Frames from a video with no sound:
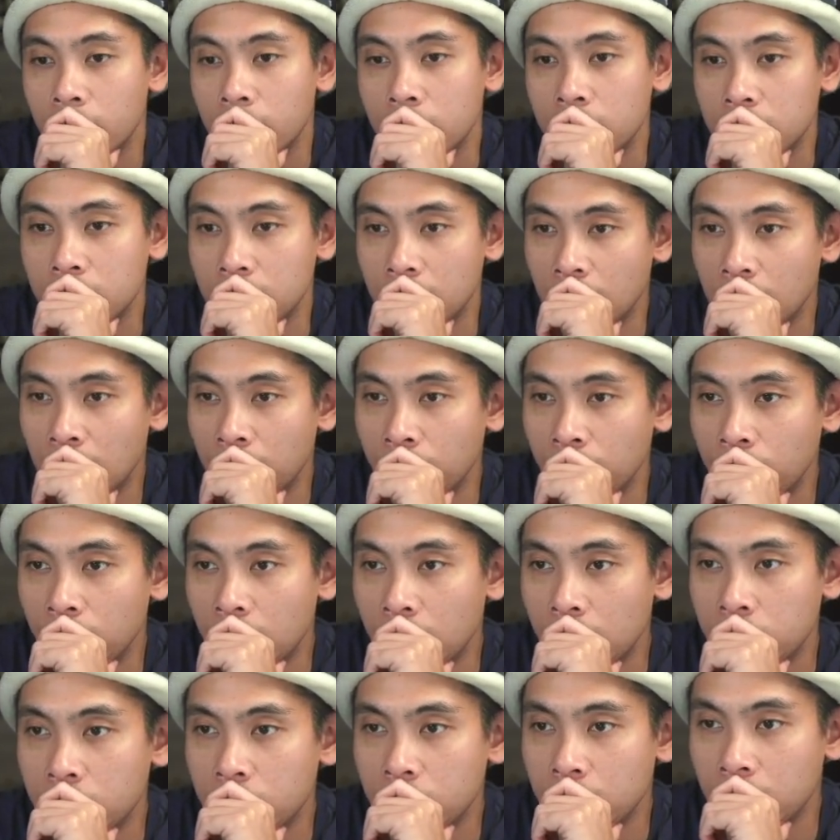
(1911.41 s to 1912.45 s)
See, I
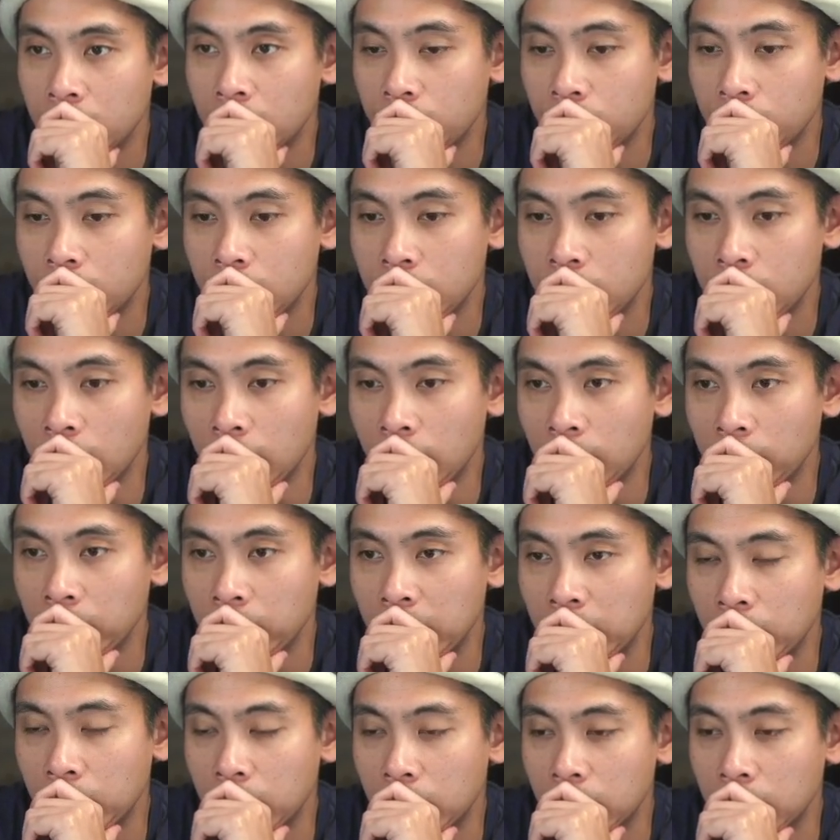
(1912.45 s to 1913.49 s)
wish it would tell
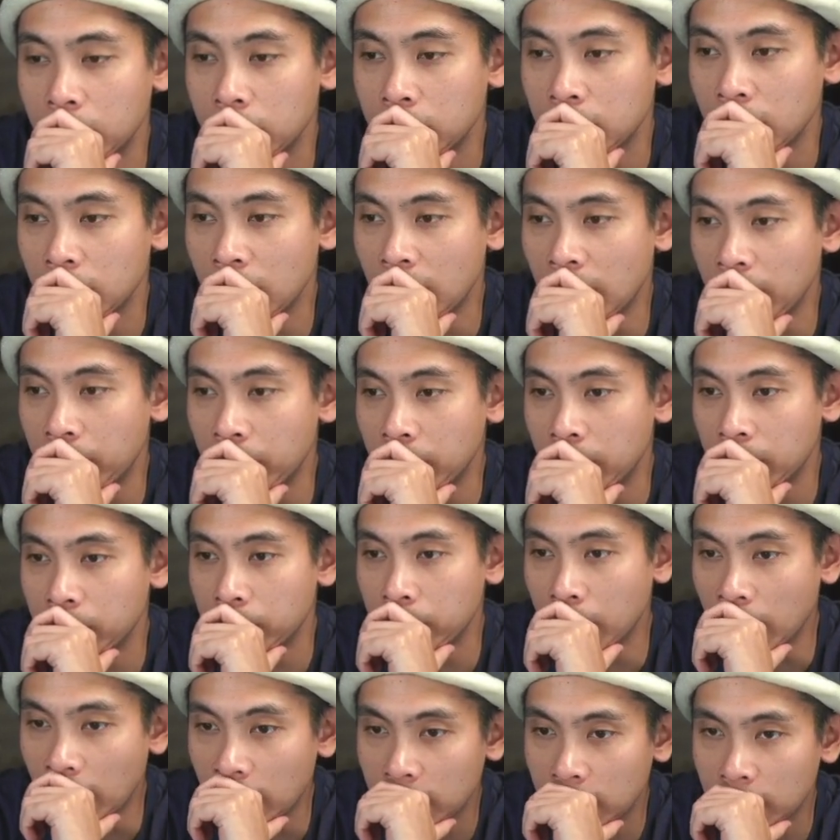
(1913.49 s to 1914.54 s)
me what the top and
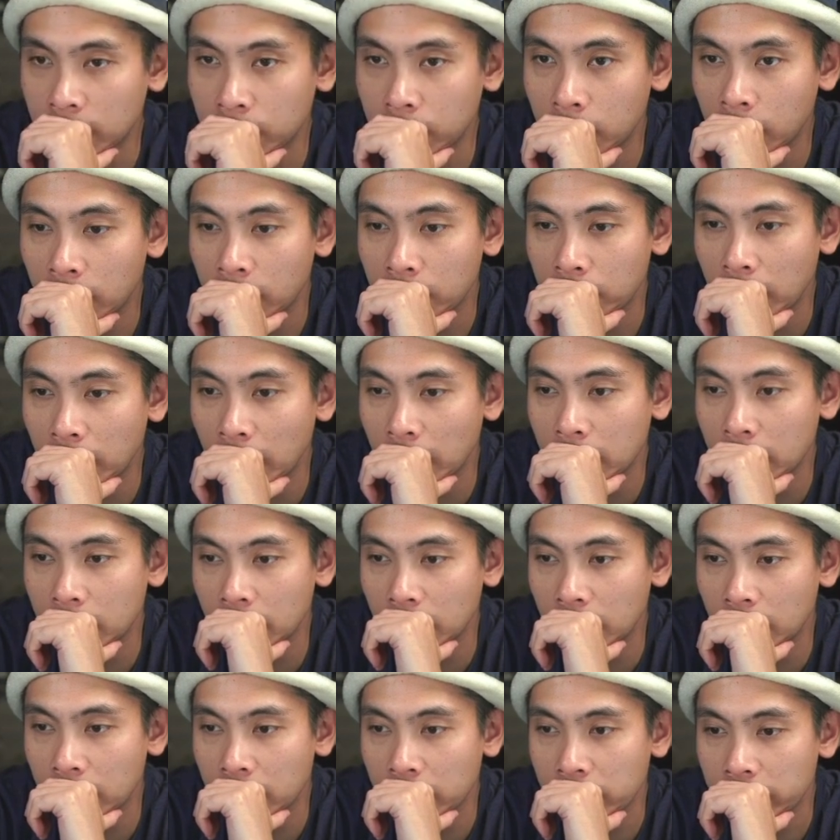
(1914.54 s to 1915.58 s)
bottom are made
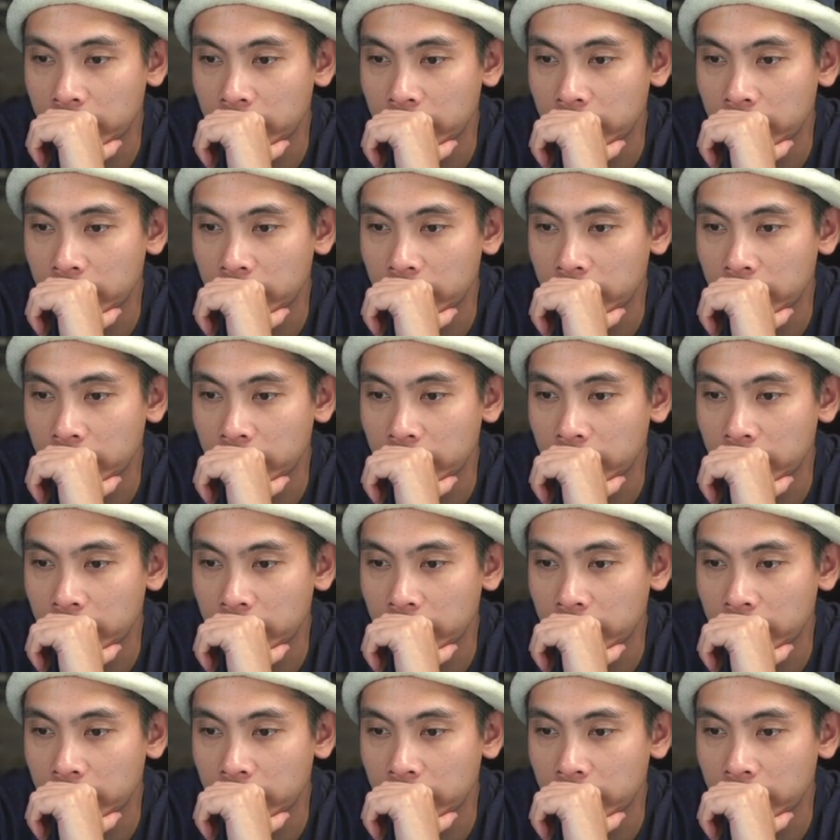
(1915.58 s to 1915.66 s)
of,